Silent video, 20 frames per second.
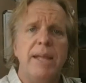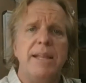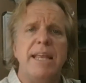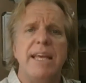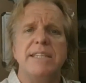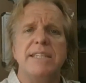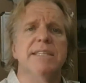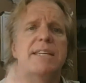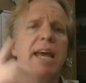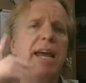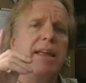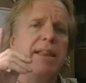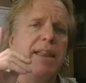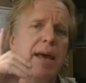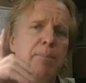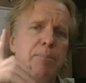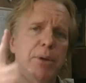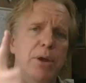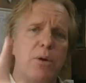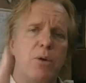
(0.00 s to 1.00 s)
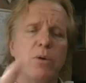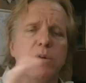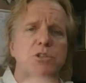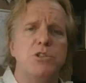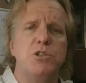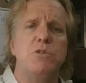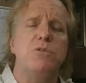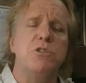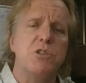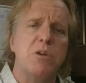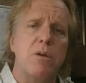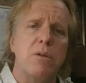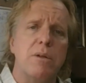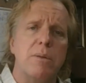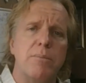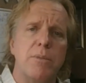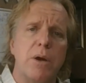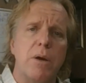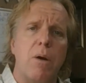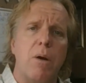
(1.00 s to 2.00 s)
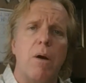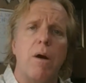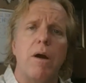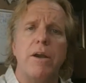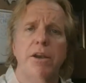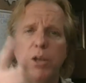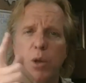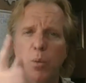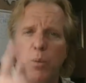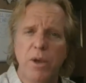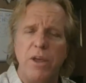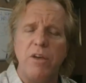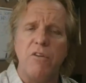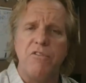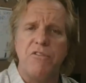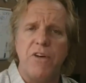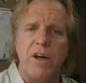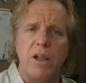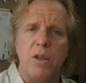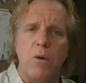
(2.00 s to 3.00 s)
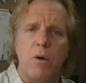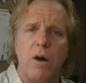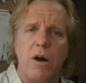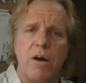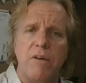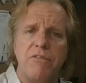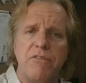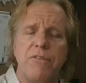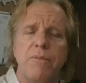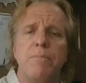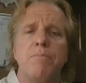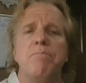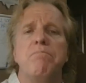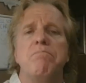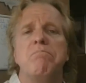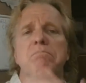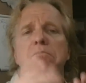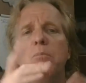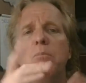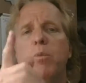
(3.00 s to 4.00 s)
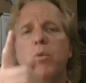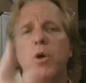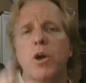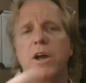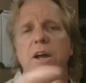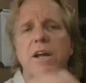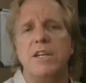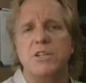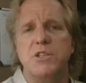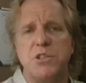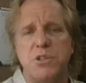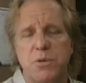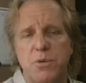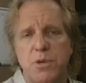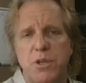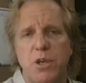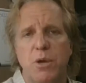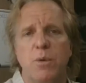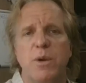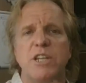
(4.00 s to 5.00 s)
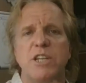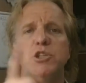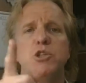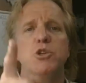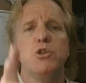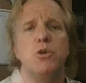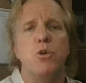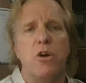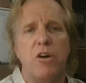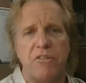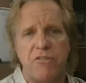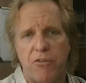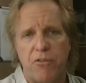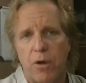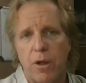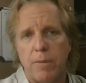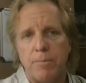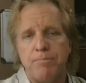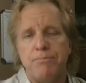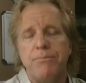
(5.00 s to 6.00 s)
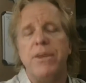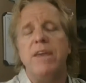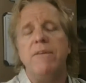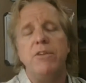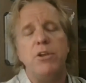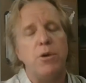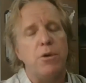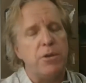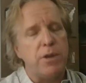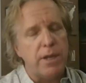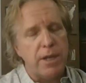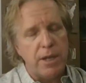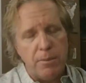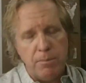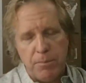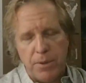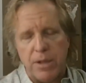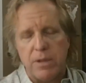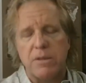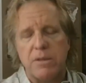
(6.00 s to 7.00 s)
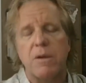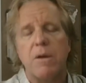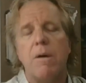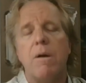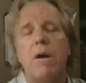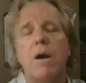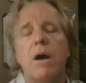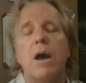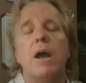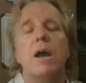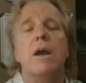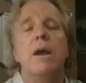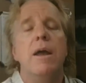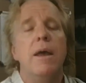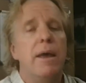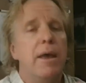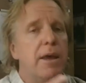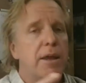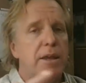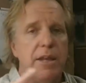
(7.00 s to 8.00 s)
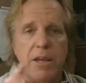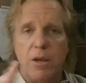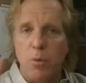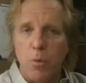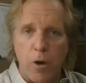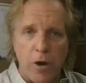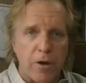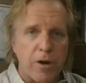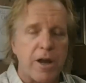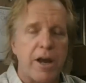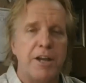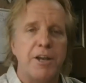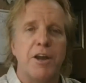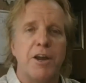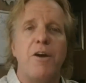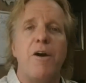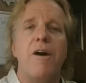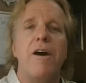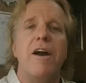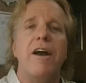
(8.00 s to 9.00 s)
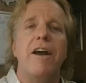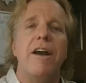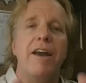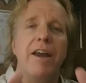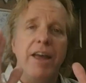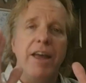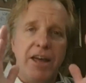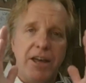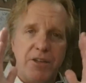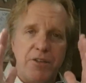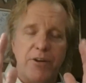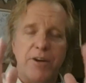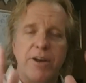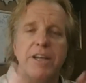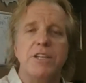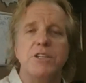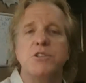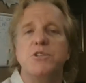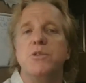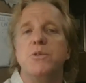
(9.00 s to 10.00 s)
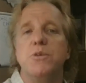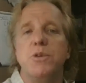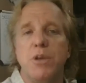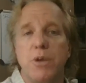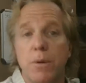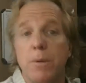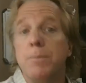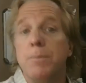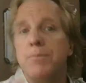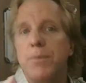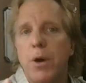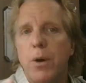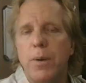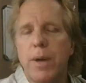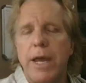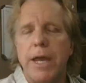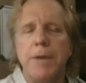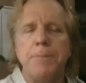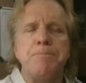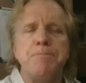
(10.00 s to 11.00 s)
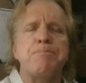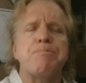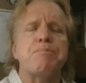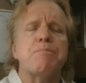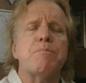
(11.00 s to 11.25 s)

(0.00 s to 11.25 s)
They say that because you sold them the car and the wheel fell off, we're going to sue you. It's your fault. Even though you didn't build the car, you didn't work on the car, they're going to sue you. Okay?